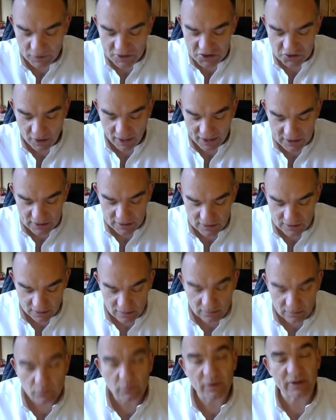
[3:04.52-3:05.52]
we tried to
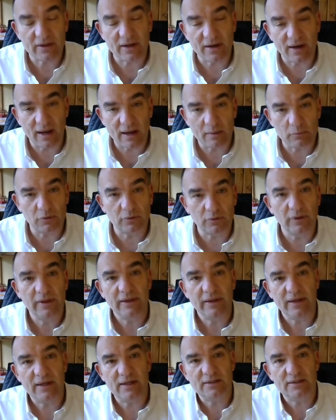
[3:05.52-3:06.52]
do with enABLe
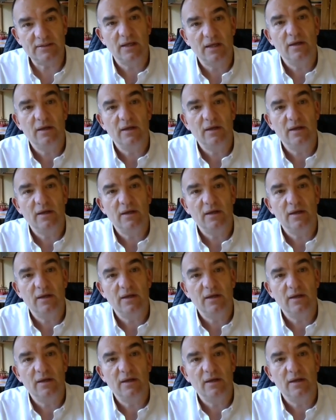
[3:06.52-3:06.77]
is